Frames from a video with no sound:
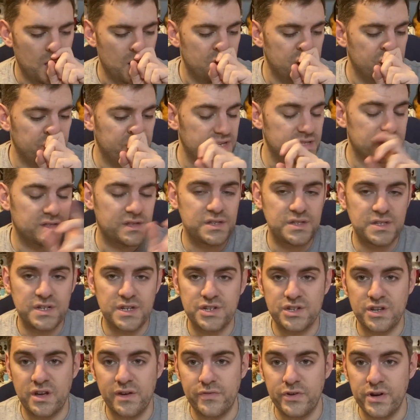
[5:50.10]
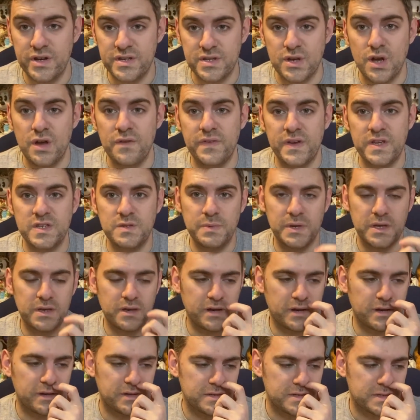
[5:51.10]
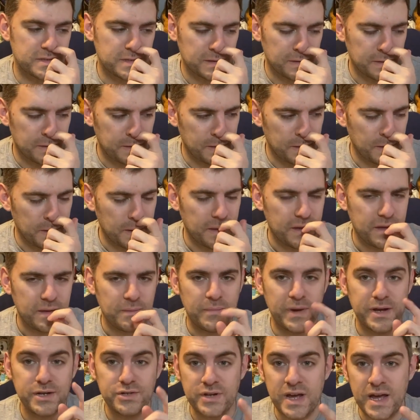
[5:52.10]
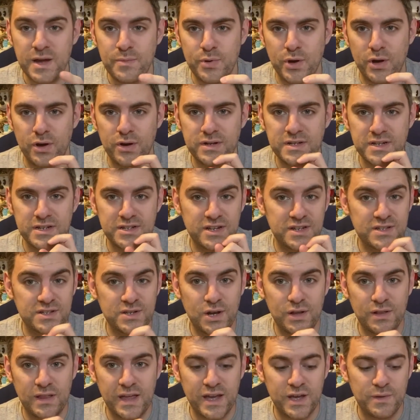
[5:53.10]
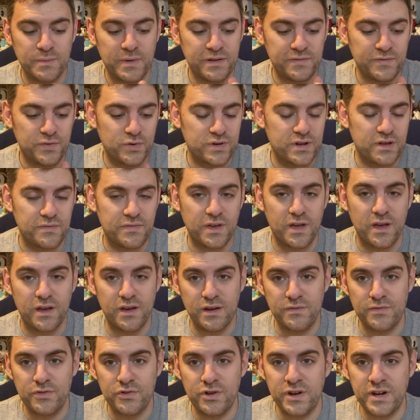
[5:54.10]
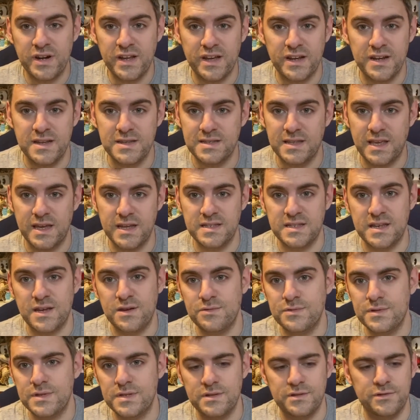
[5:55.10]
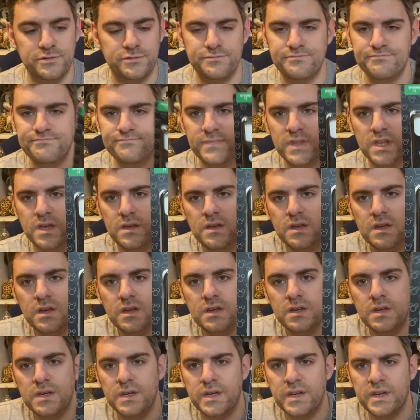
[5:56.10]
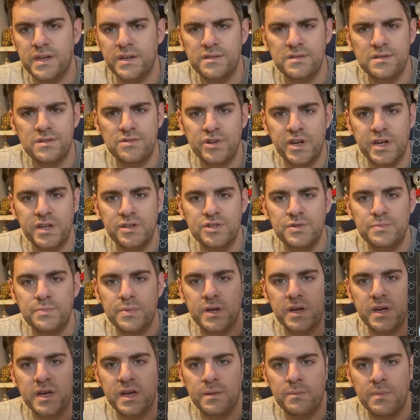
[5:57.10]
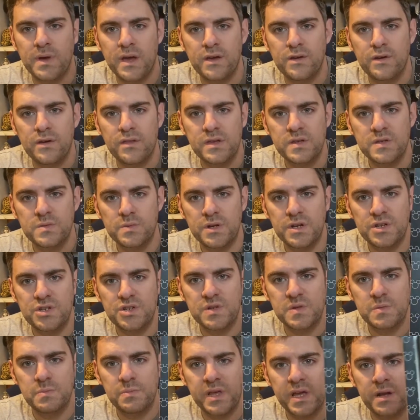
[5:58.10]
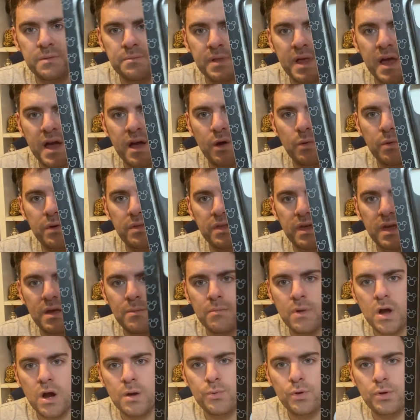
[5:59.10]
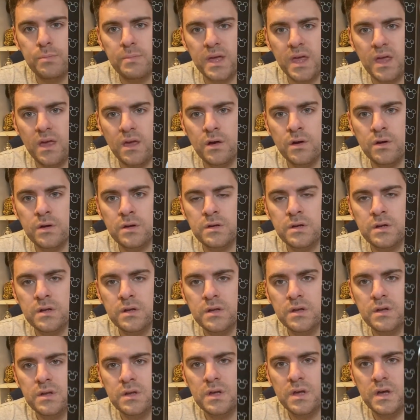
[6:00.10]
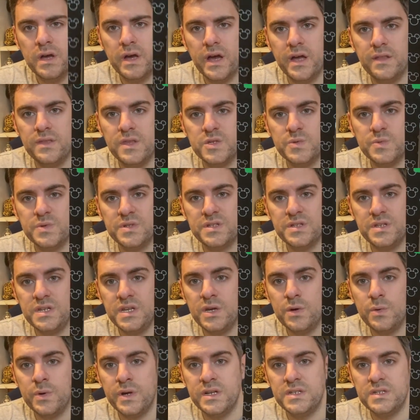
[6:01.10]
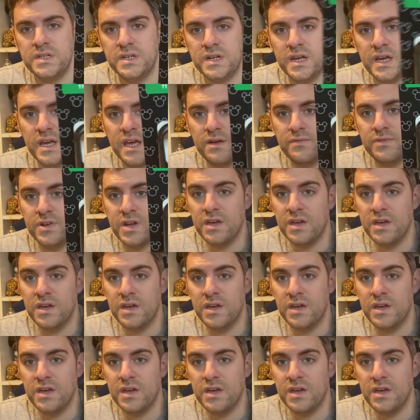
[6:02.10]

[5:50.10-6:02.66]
The reason the Stitch cover is off is because my tripod does not like my phone having a cover on it, and it slides out, so yeah, strange, but um, I got this one. It's just plain black with a marble Mickey on, and this was three quid, and I have an